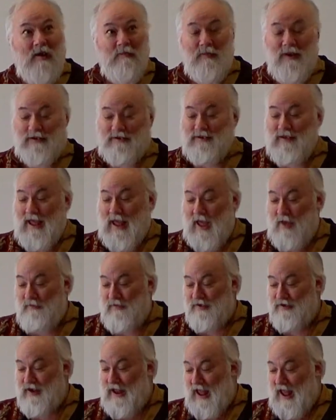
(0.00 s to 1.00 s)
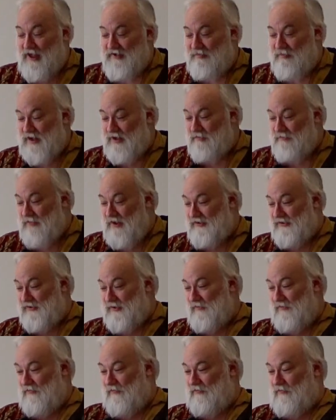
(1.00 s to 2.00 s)
McTavish has made
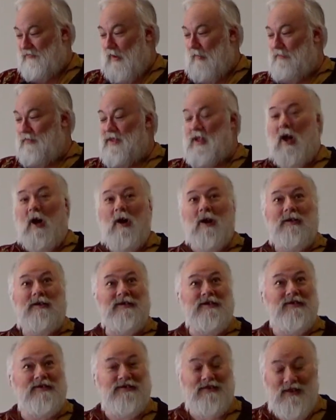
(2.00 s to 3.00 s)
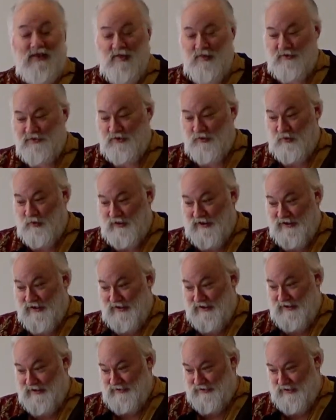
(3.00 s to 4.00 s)
mischief from the Orkneys to the
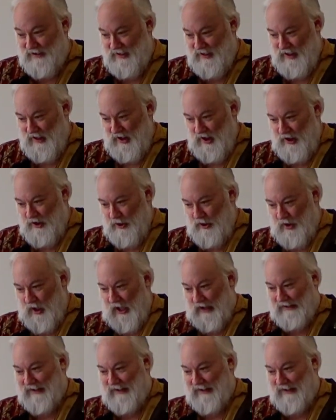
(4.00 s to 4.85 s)
Tweed, a